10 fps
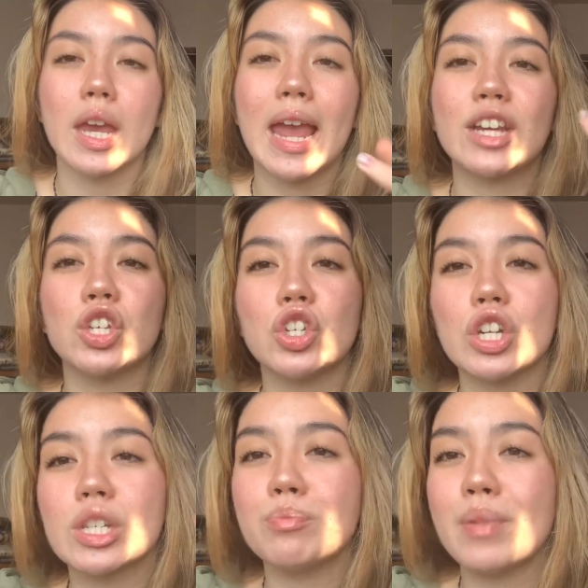It's
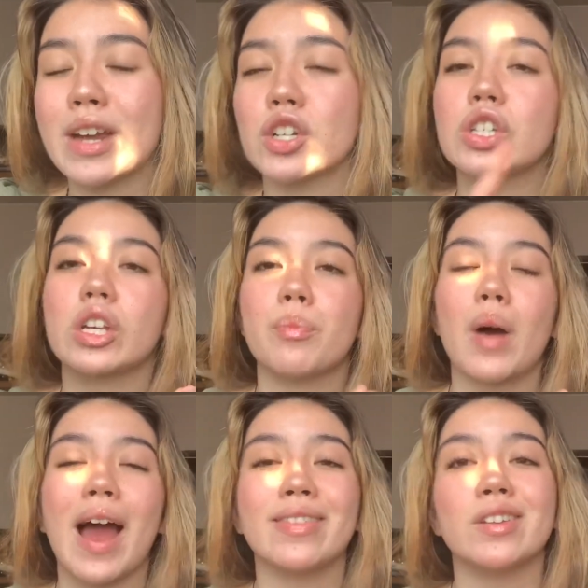just better to
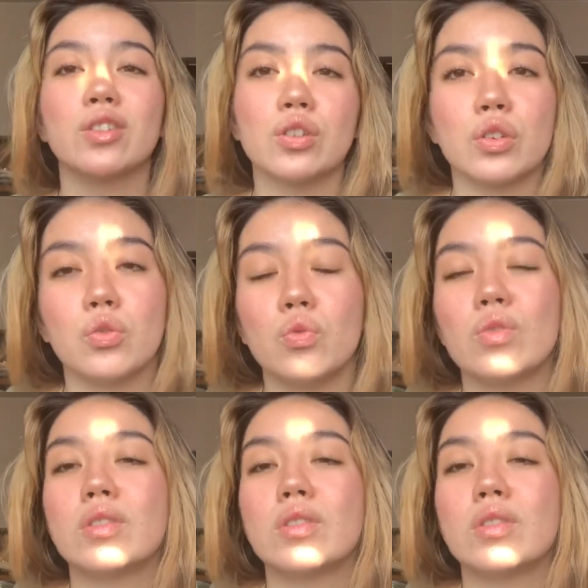combine the two